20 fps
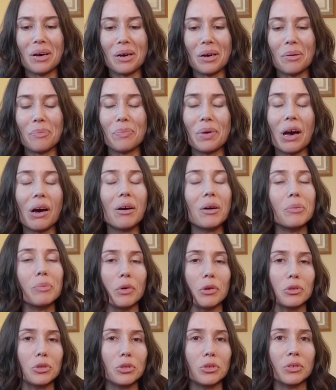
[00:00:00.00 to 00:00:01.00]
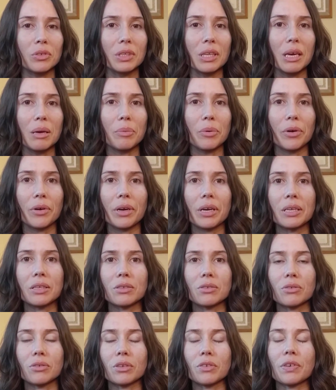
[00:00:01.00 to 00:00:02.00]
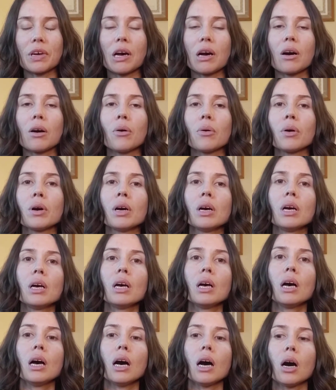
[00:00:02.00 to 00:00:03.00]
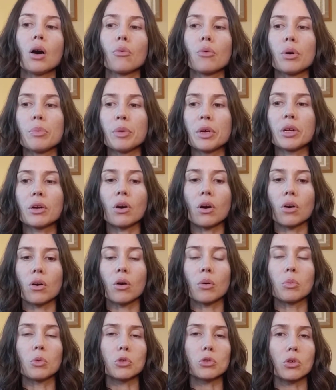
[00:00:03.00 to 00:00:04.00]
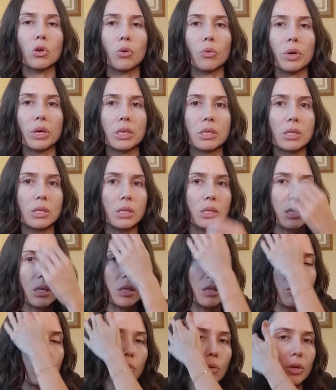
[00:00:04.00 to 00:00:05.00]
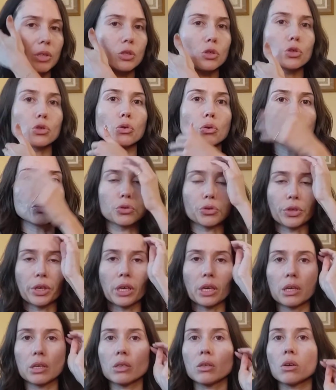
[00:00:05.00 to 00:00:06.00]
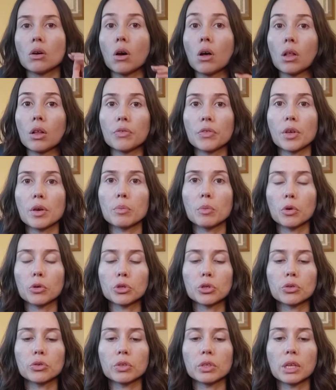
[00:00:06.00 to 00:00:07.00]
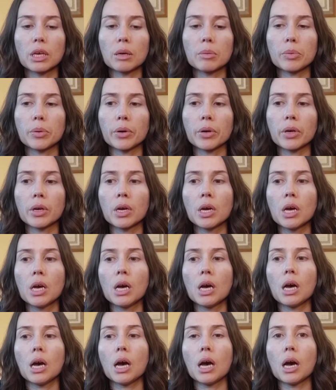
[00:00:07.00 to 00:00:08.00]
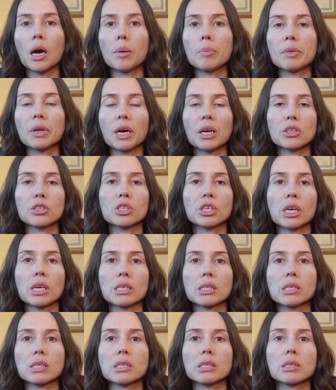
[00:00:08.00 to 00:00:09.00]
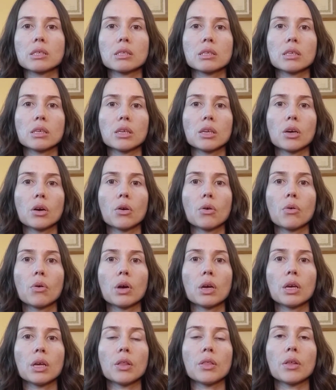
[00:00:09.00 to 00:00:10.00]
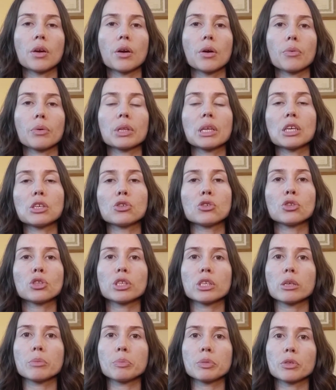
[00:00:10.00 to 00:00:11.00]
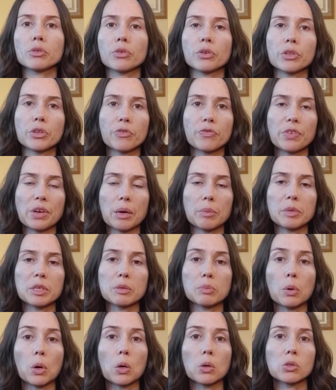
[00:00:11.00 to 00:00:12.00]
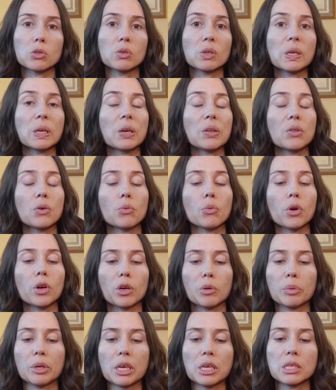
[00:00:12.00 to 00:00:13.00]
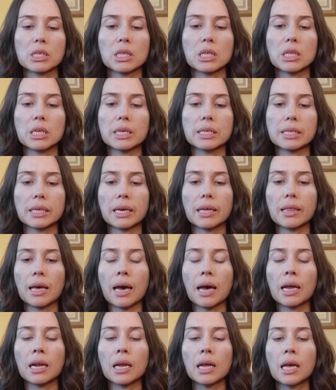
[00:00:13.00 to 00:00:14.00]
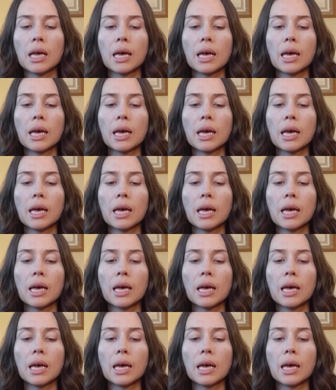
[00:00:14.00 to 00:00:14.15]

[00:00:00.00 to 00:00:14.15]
about emotional labor and sort of how women are almost always the ones shouldering all of the emotional labor, not just, in their relationships or in their families, but also like in the workplace and things like that.